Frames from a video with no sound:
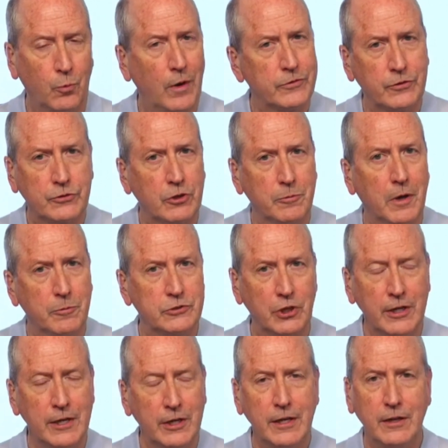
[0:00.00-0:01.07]
it wasn't so
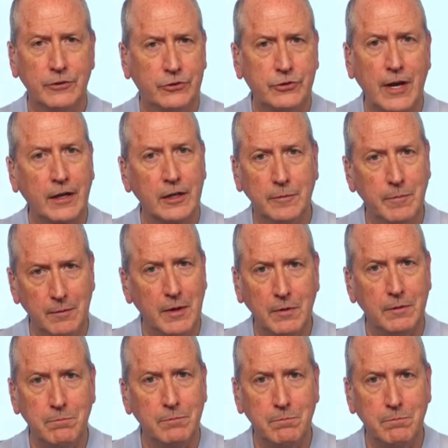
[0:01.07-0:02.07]
much his Second Amendment